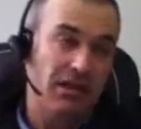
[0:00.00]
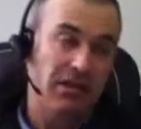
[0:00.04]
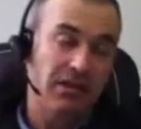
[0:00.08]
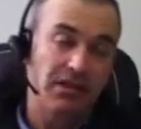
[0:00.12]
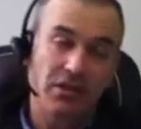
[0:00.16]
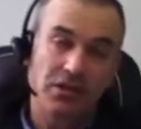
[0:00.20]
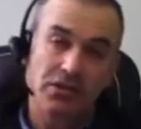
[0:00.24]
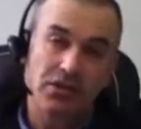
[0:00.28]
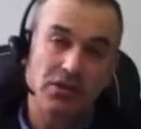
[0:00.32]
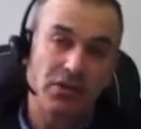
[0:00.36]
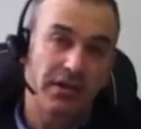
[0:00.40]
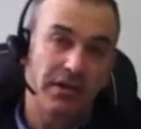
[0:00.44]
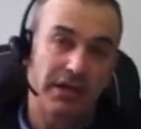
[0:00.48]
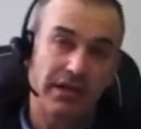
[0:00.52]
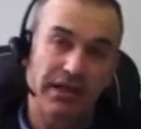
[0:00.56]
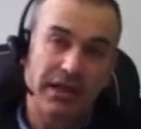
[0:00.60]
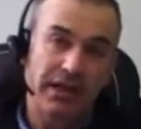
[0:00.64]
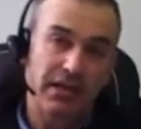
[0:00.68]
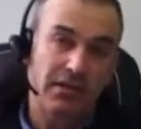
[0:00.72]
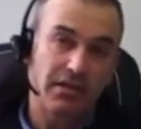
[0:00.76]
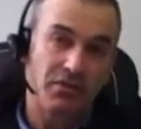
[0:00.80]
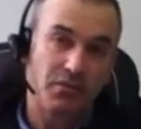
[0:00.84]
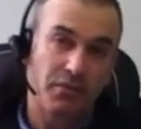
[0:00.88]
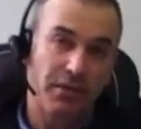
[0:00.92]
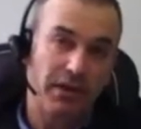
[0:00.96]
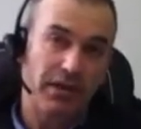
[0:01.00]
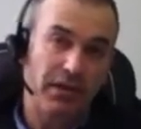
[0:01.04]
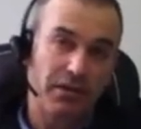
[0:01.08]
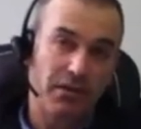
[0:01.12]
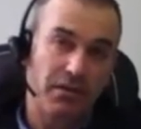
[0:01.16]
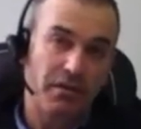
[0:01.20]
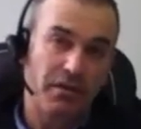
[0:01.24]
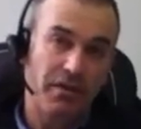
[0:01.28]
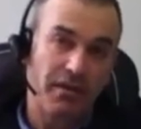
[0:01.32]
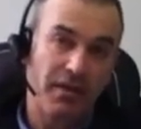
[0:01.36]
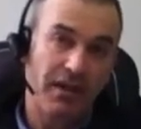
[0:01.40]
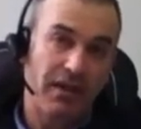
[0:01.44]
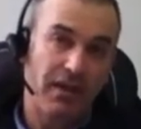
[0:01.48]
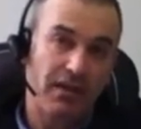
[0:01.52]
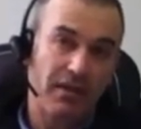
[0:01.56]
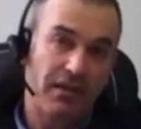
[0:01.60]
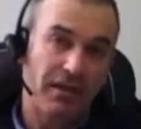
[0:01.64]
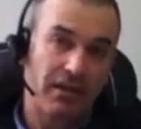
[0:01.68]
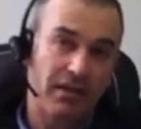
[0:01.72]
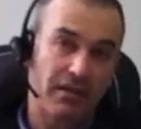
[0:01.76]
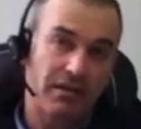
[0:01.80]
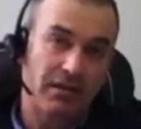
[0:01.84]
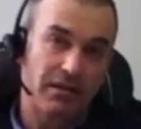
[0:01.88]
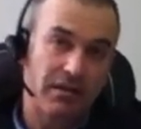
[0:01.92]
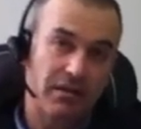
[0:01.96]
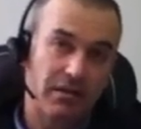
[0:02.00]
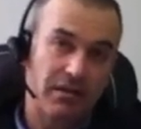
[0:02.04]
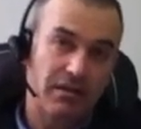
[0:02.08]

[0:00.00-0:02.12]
So it's not a case where you think that